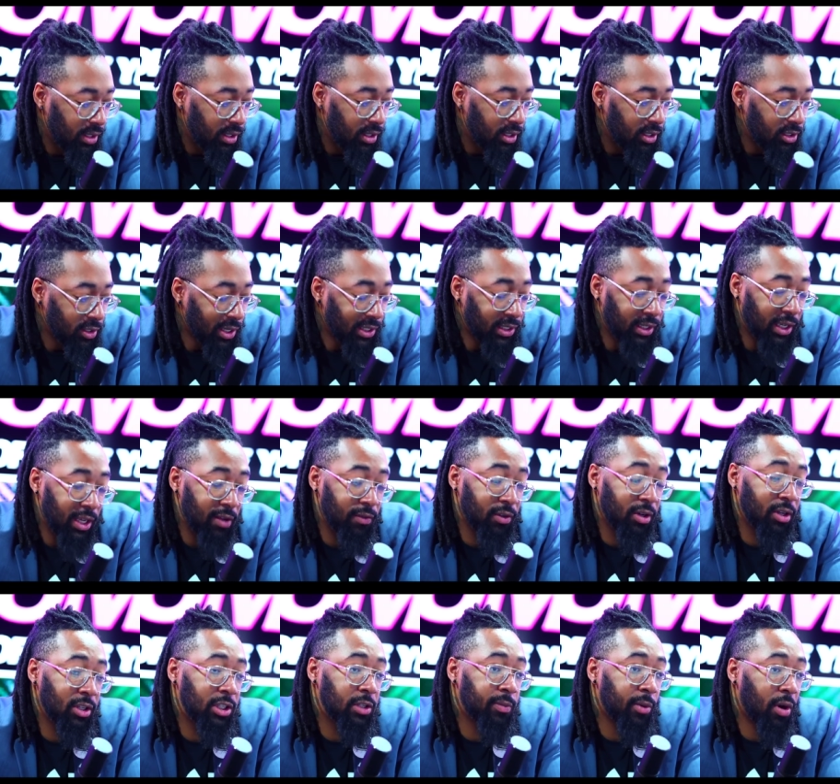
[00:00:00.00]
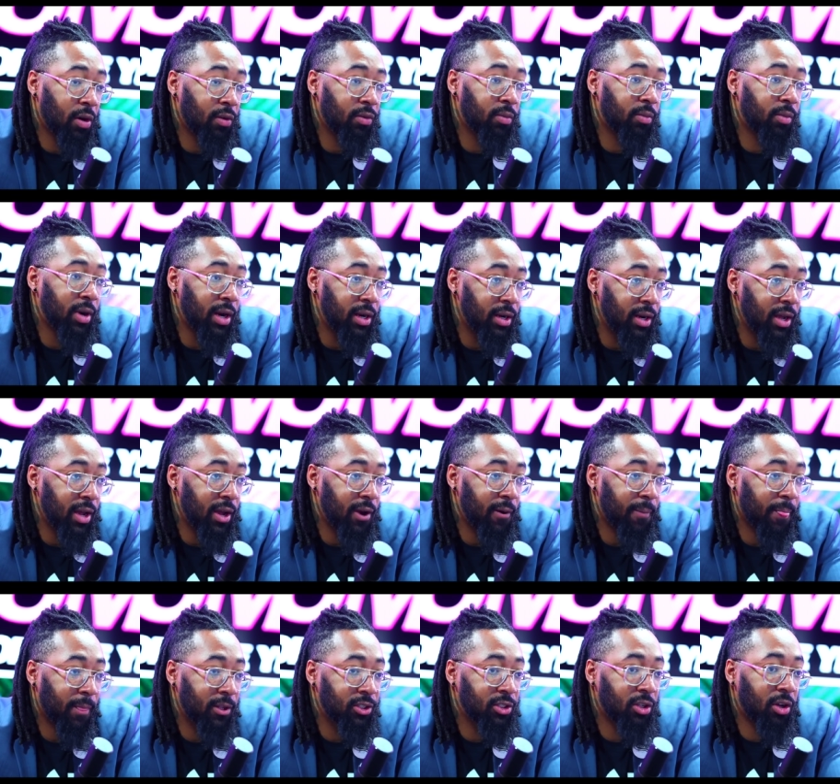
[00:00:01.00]
So I think even in a small room right now,
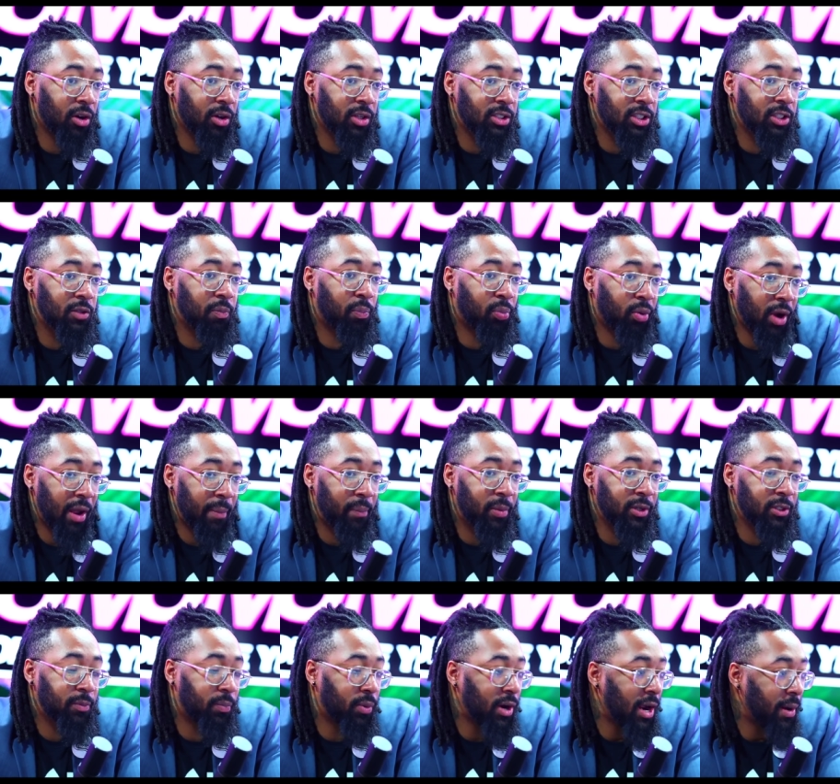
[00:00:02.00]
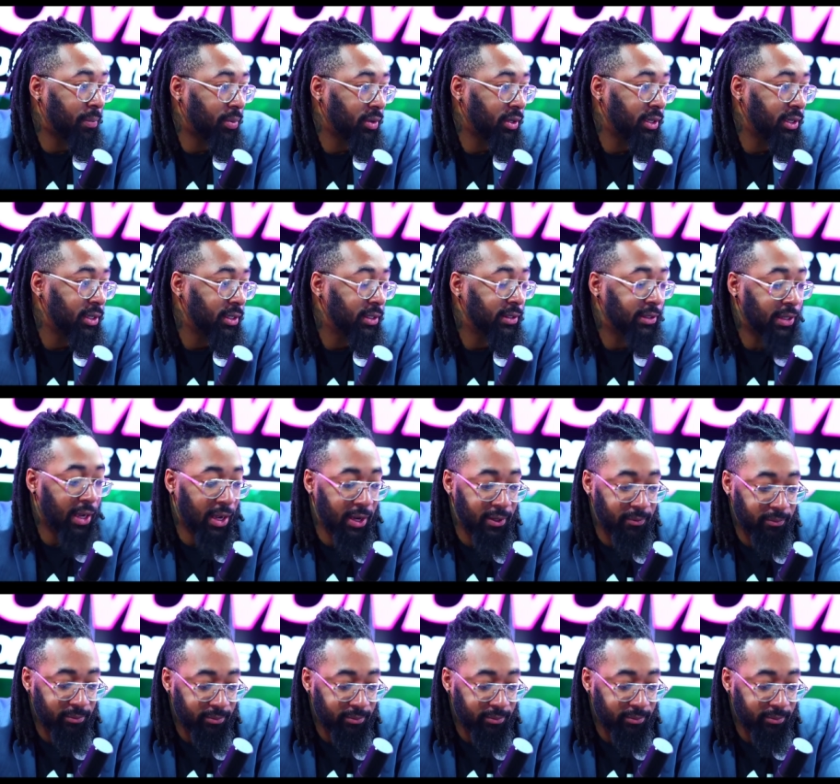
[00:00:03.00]
as long as his prep is properly done,